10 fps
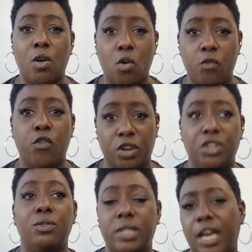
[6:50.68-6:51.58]
for
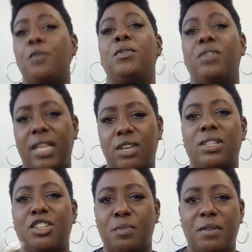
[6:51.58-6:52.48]
you to help you to heal
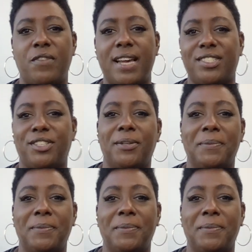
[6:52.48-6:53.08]
a little bit faster.